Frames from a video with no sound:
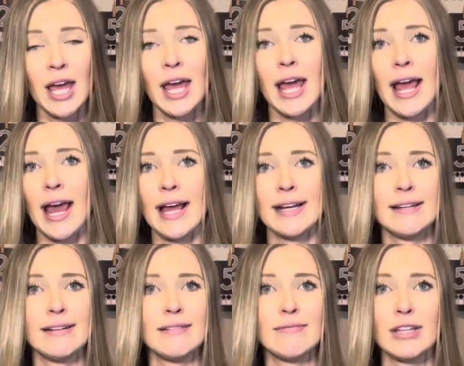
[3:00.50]

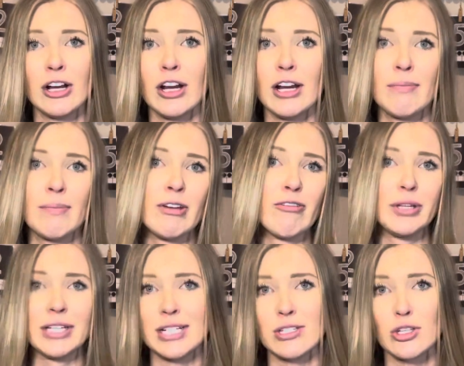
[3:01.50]
and they're going to be
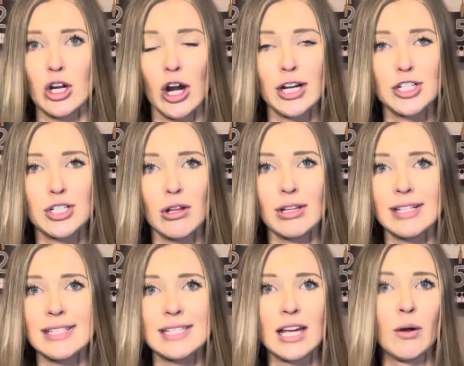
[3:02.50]
really discouraged. So
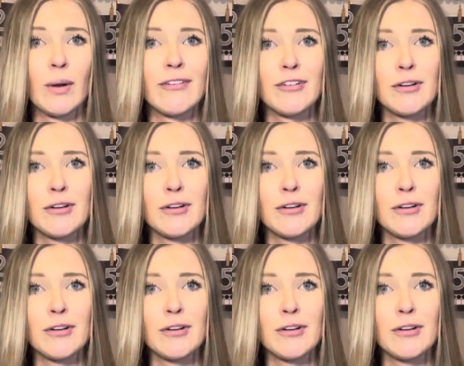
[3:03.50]
let's stay away from